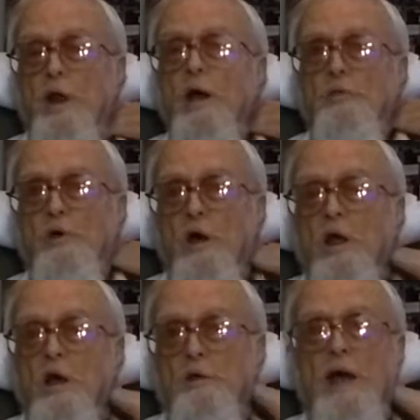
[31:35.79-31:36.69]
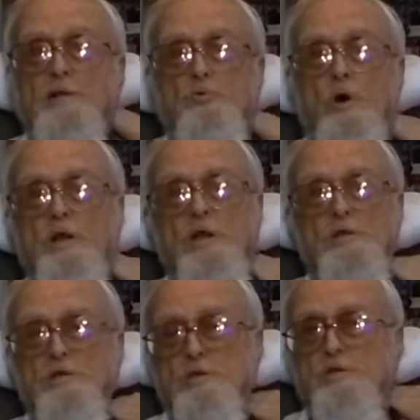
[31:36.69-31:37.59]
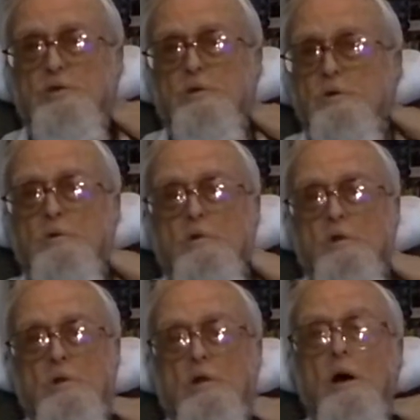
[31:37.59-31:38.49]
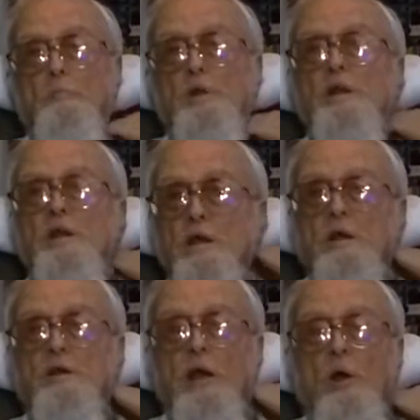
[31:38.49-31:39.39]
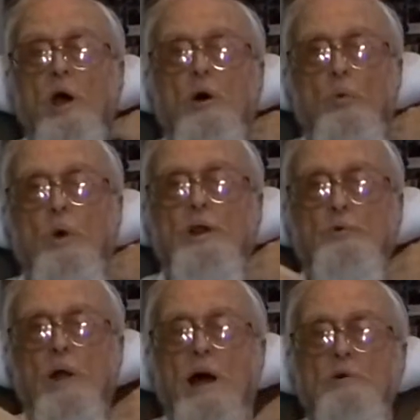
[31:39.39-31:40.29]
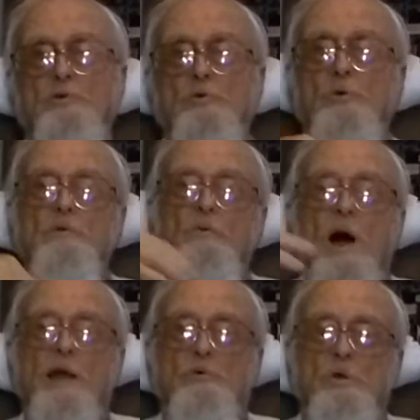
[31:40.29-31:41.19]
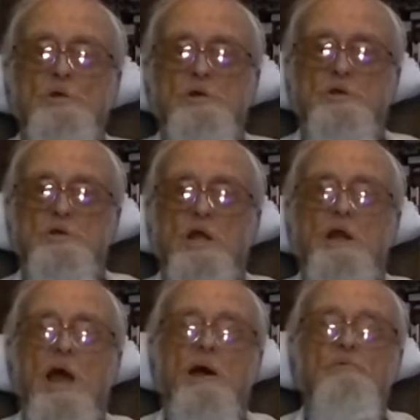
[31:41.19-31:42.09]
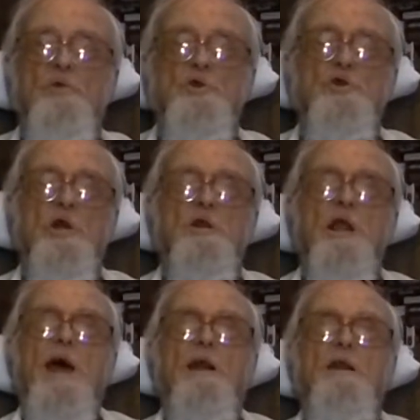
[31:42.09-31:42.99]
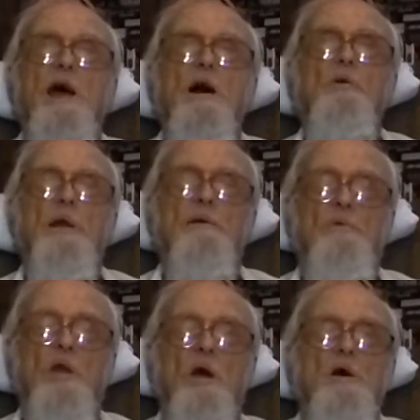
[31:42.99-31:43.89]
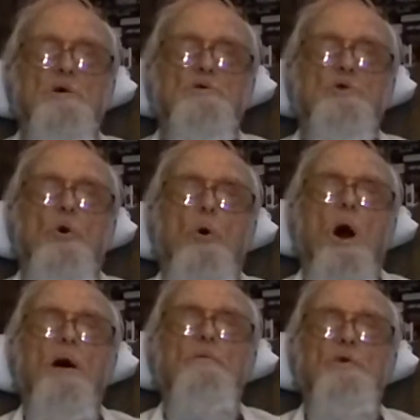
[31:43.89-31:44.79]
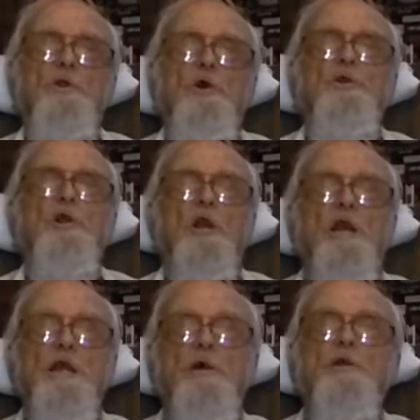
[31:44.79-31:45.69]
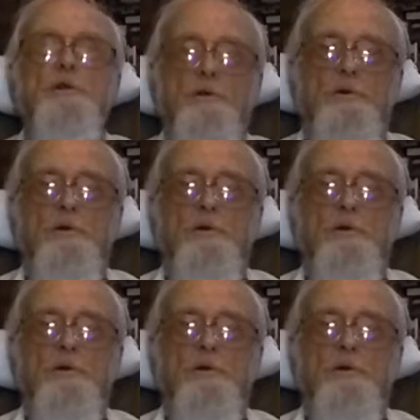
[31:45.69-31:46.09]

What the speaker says: But I thought, and that's what his company did. They went around to refineries because they'd have to shut that down every so often and clean it.